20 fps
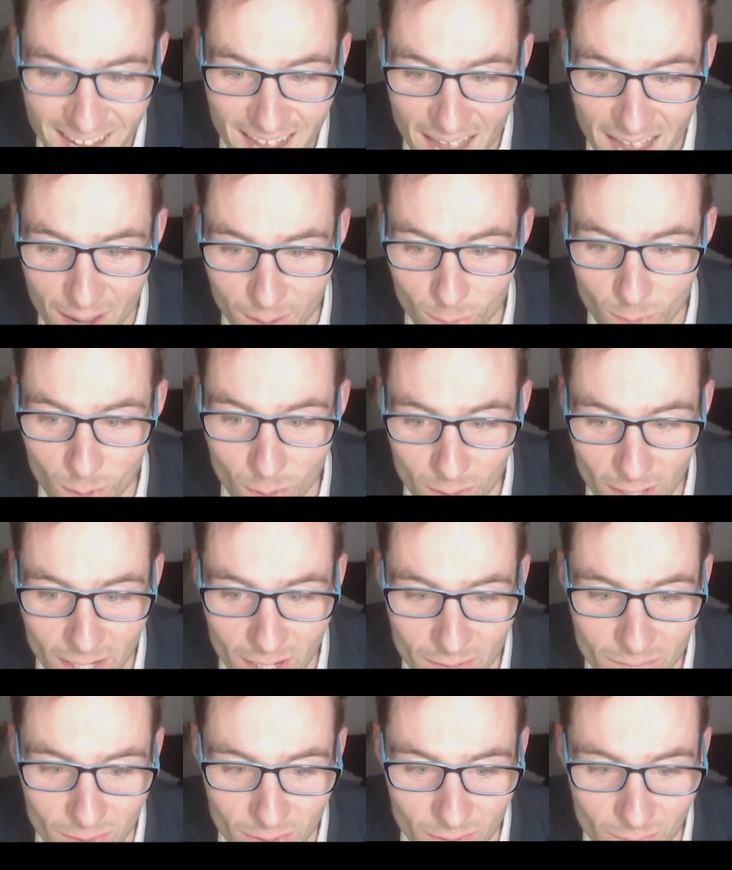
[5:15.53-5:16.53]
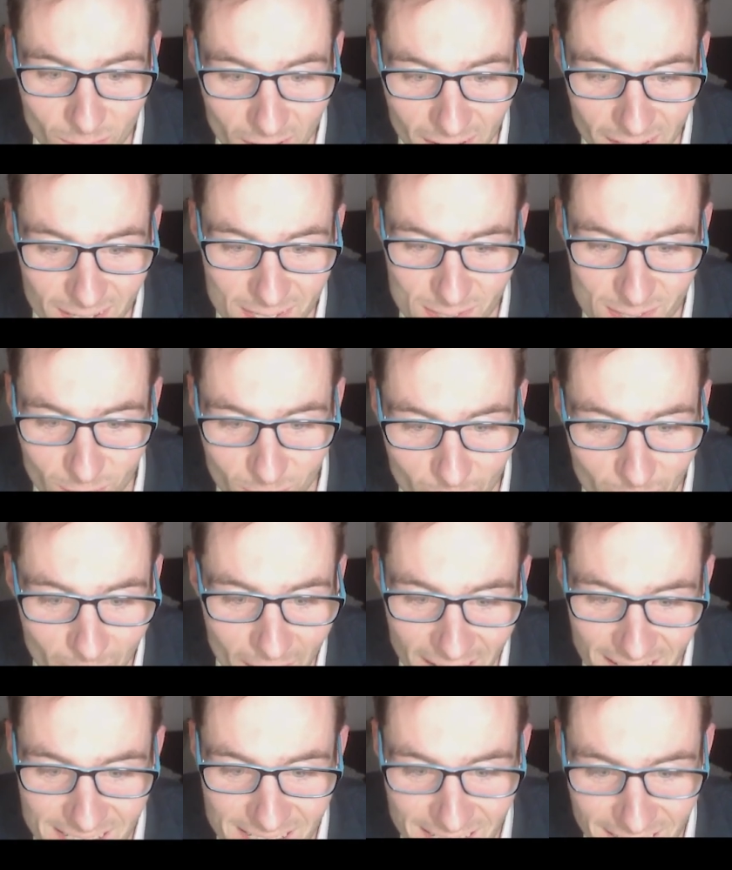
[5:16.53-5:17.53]
held long enough for the riders of
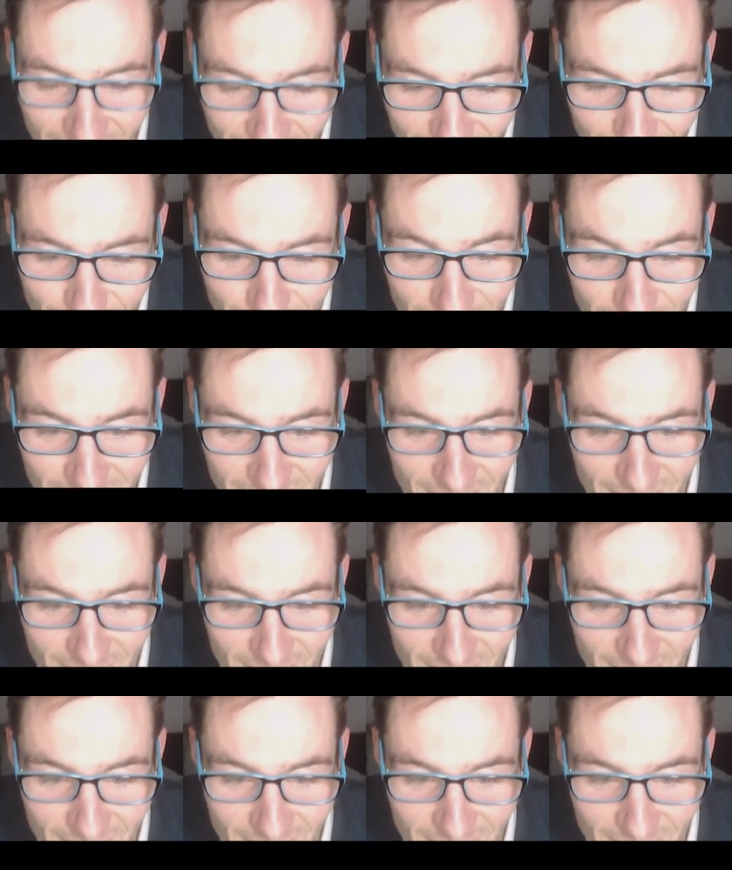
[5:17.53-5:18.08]
Rohan to come.